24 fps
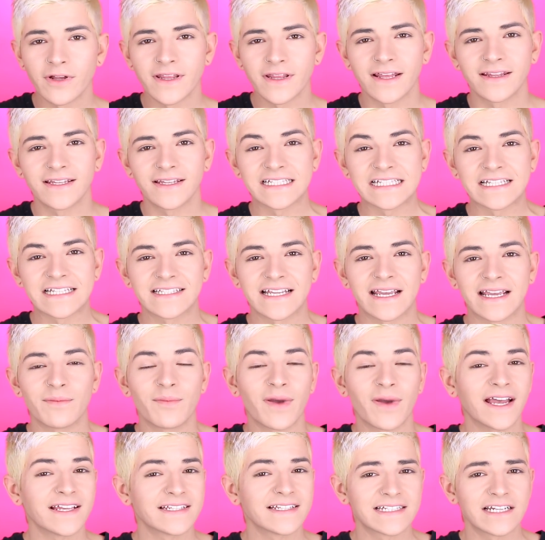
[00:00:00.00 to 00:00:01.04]
that this is a
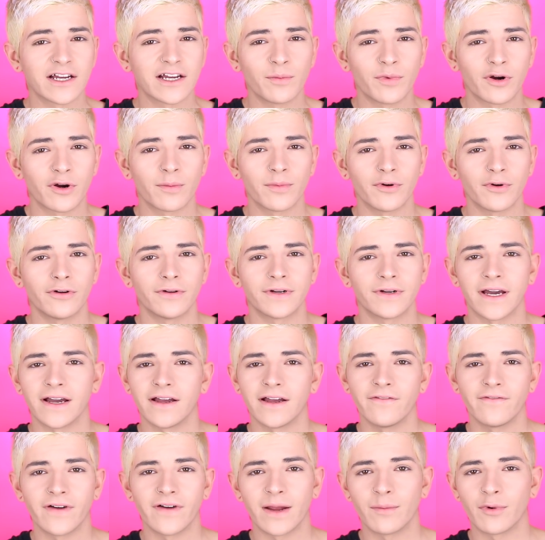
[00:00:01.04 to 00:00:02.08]
pastel purple, not a
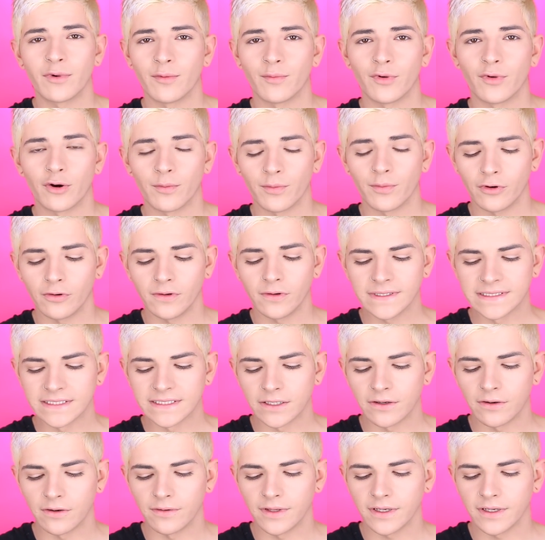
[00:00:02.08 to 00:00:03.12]
vibrant purple,
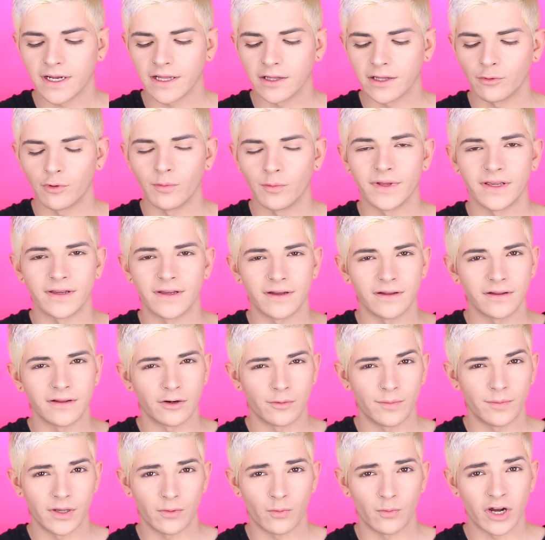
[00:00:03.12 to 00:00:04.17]
so the color will be a little
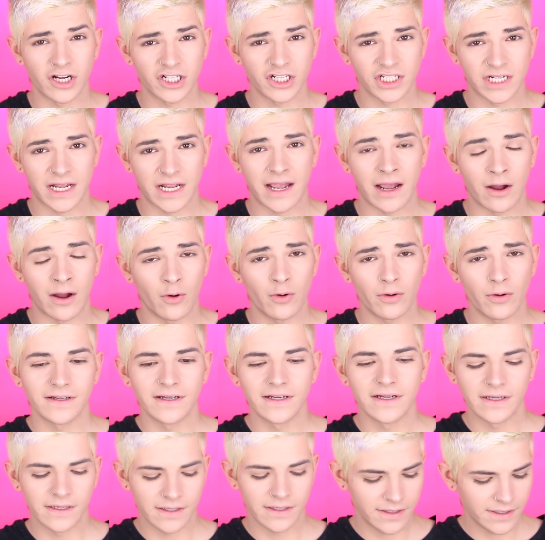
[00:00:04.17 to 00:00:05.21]
bit washed out.
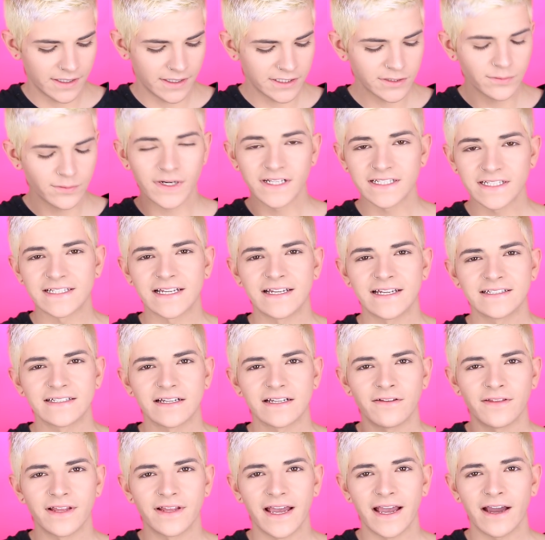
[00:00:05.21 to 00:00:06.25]
Here's what it says
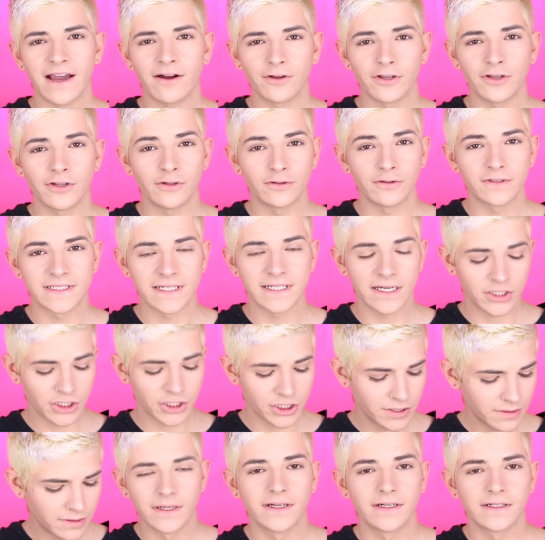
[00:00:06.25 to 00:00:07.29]
on the how to use
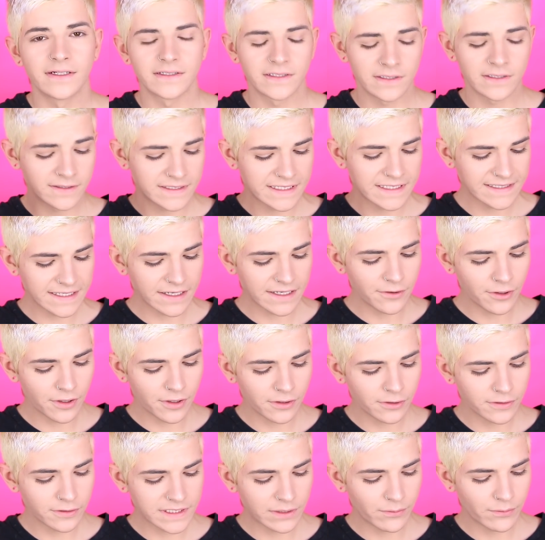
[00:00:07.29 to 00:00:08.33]
section. So it says that you can
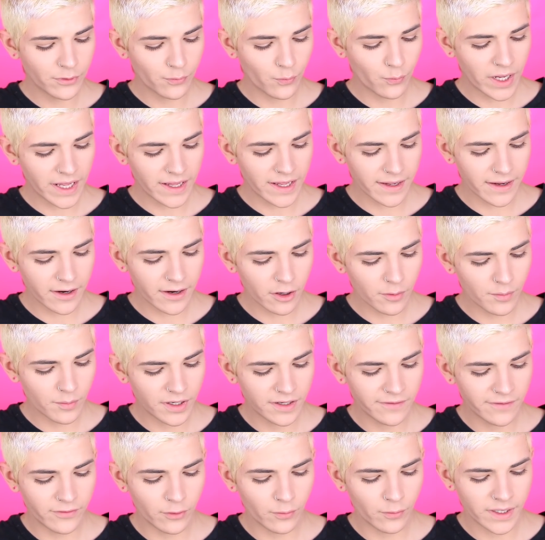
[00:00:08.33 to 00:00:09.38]
use it with wet hair, but
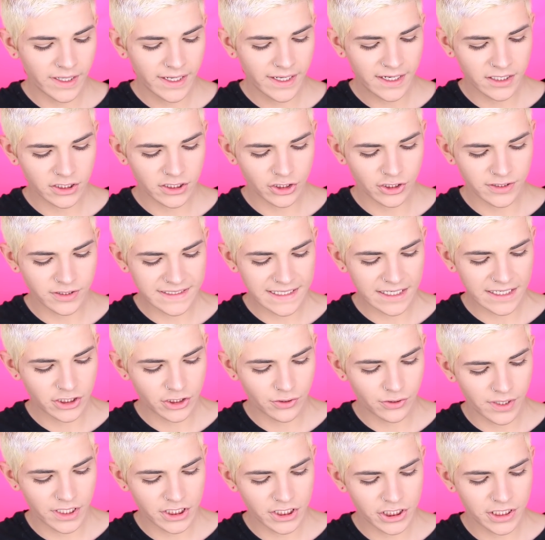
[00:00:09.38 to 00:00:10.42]
if you want an extra
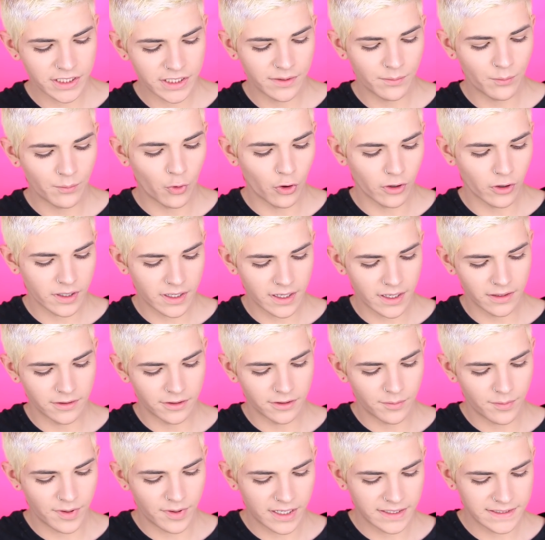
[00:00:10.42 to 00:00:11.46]
saturation and more color
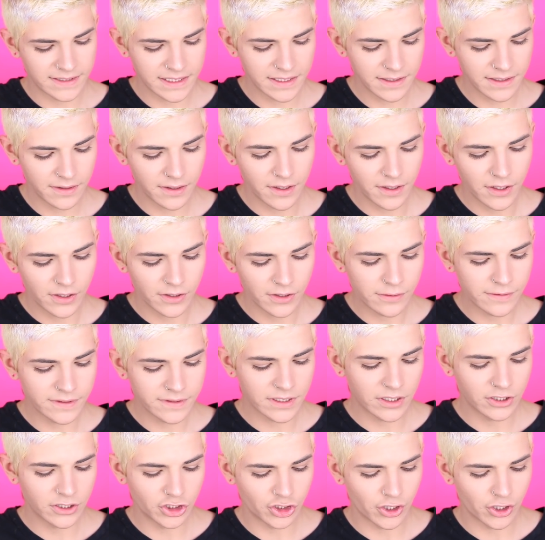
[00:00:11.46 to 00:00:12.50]
deposit, use
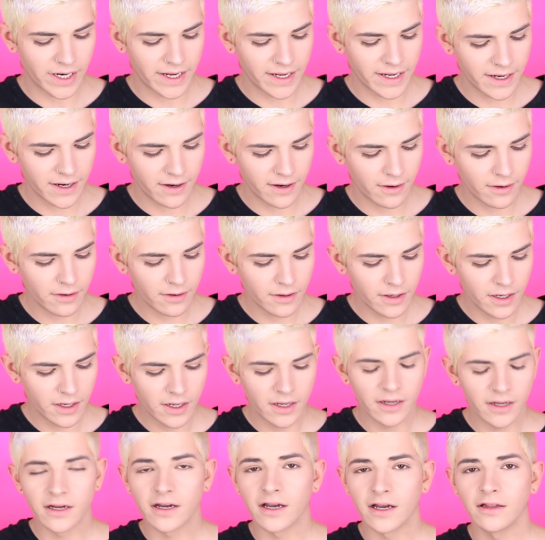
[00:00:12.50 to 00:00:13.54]
on dry hair.
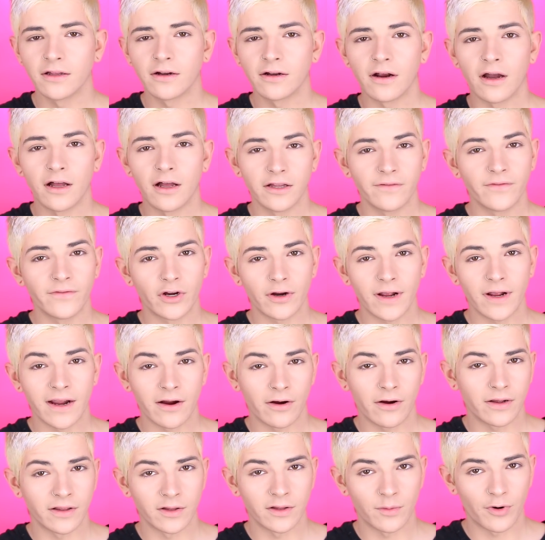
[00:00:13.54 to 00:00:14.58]
Color all of your hair
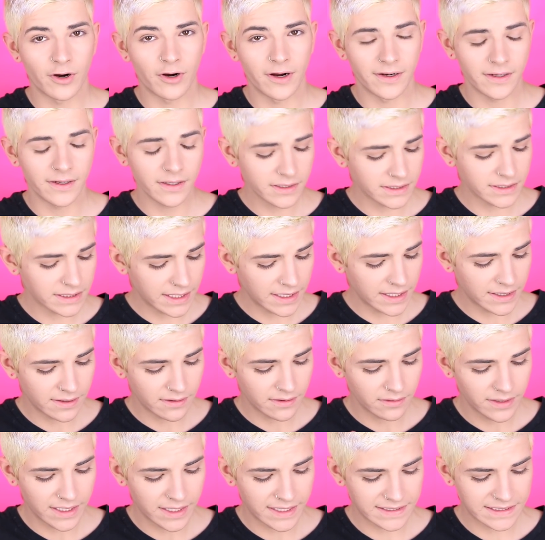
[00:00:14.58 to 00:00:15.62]
in the product and
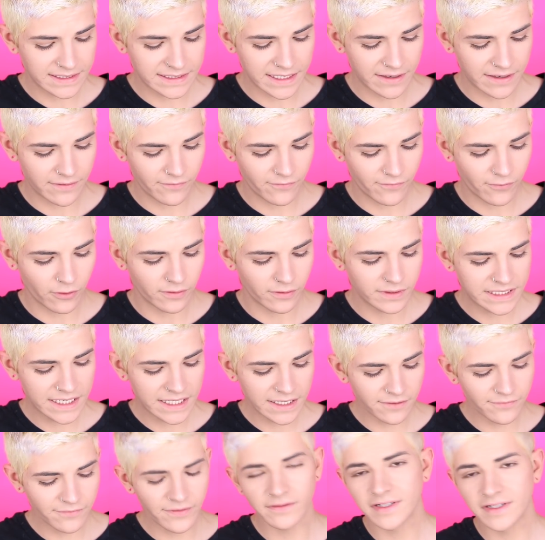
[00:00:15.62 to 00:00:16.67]
let set for 10 to
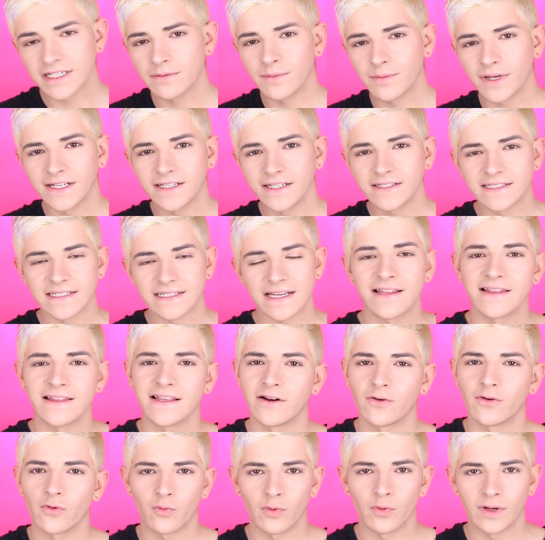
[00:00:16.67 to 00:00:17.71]
15 minutes and
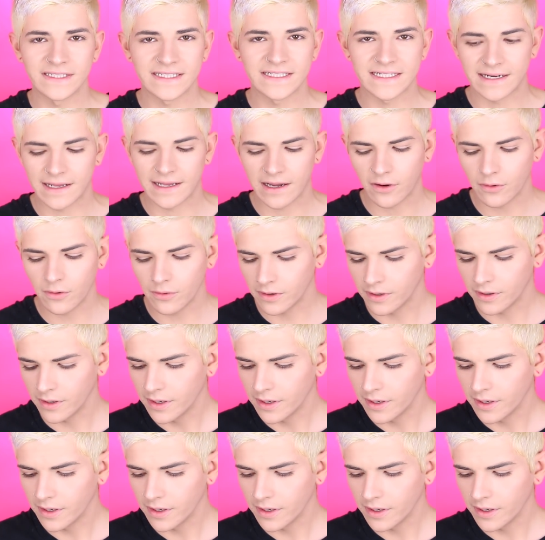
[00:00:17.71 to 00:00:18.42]
then rinse it out.